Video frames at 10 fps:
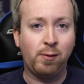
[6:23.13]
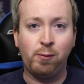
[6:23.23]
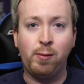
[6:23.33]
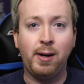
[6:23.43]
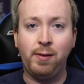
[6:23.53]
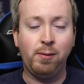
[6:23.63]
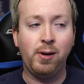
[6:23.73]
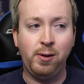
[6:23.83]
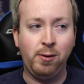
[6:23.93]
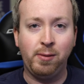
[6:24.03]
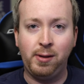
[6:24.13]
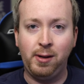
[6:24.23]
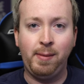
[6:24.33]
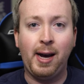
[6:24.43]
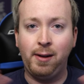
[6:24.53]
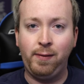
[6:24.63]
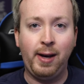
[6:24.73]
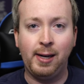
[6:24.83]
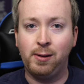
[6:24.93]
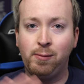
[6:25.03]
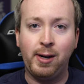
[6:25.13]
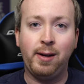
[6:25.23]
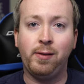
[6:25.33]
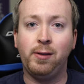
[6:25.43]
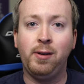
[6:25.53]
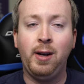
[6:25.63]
or whatever you want to do with them, add effects, whatever.